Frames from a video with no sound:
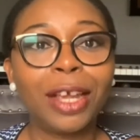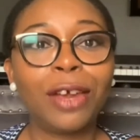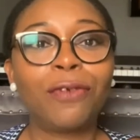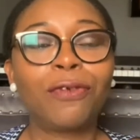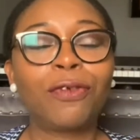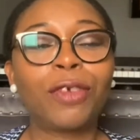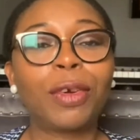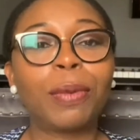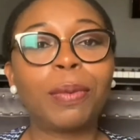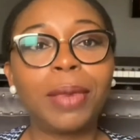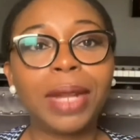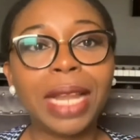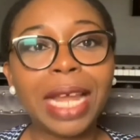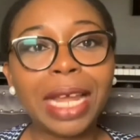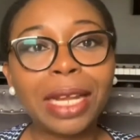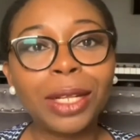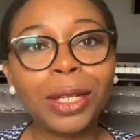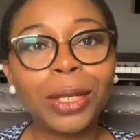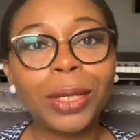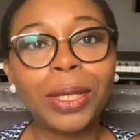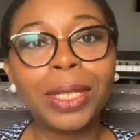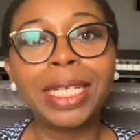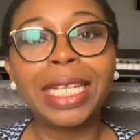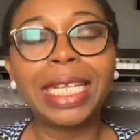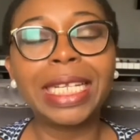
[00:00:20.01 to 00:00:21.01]
from
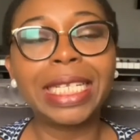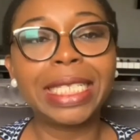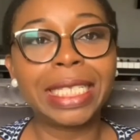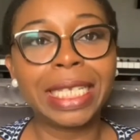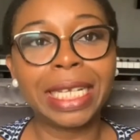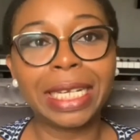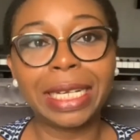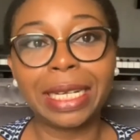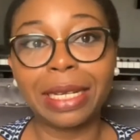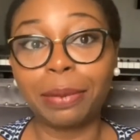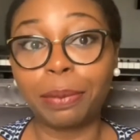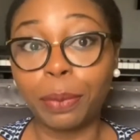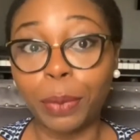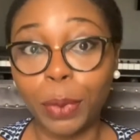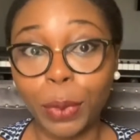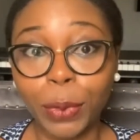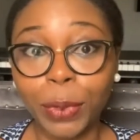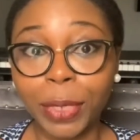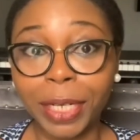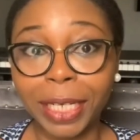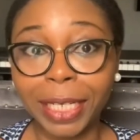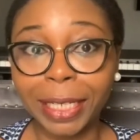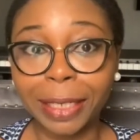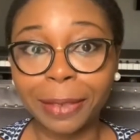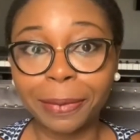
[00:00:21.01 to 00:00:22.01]
Landlord and Tenant
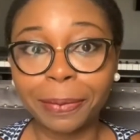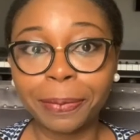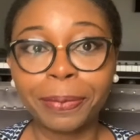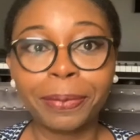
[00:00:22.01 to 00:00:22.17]
Board.